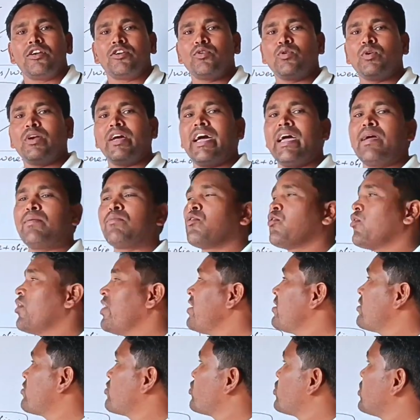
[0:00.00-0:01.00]
Today I am
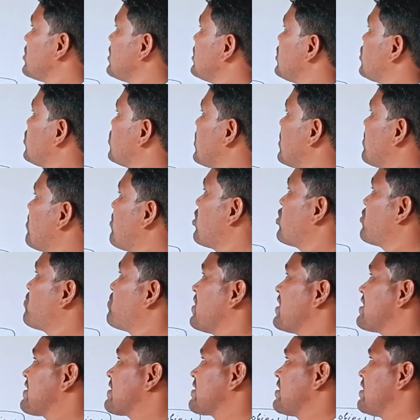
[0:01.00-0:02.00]
going to teach you about
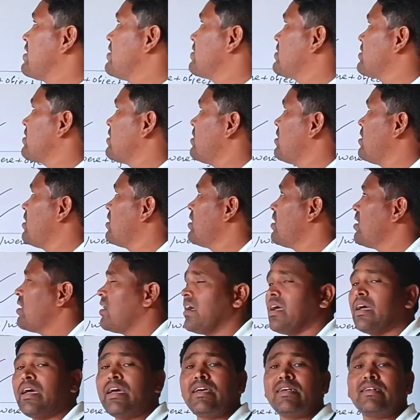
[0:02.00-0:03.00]
past tense.
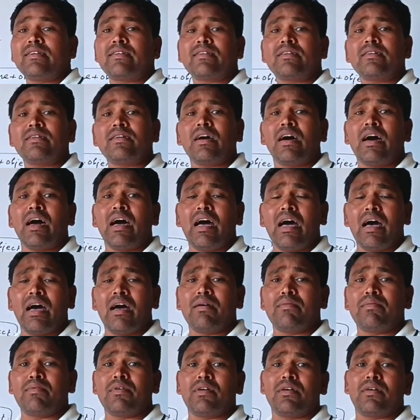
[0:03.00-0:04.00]
As I
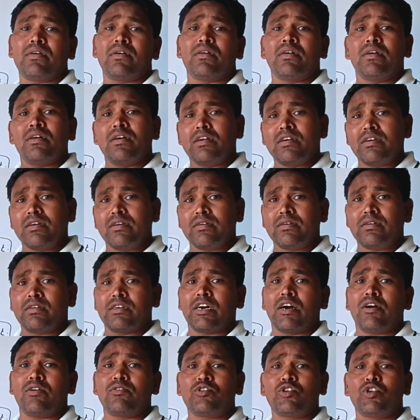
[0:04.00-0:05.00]
have
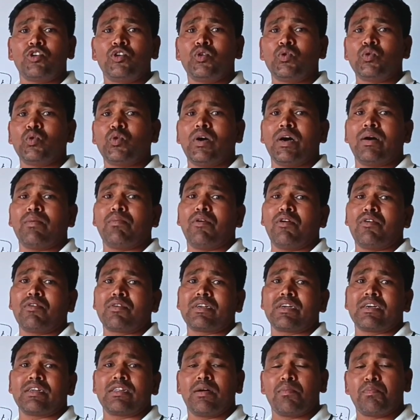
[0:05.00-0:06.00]
taught you about
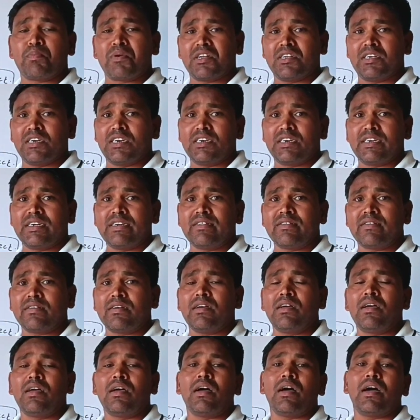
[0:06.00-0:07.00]
the present tense,
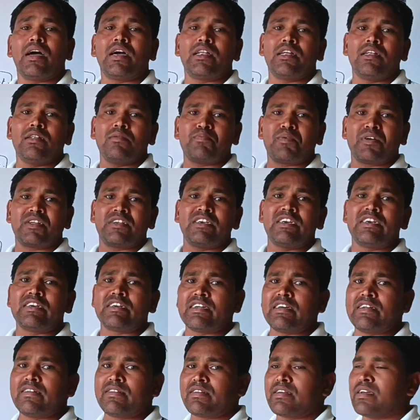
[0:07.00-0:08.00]
and in present
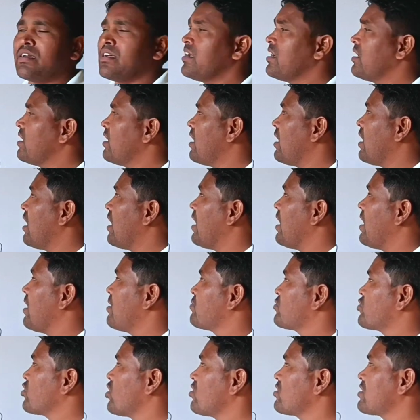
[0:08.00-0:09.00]
tense, I
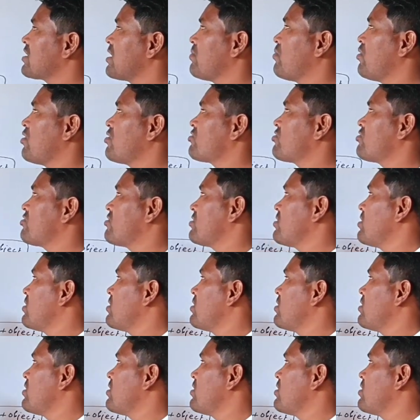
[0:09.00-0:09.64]
have taught about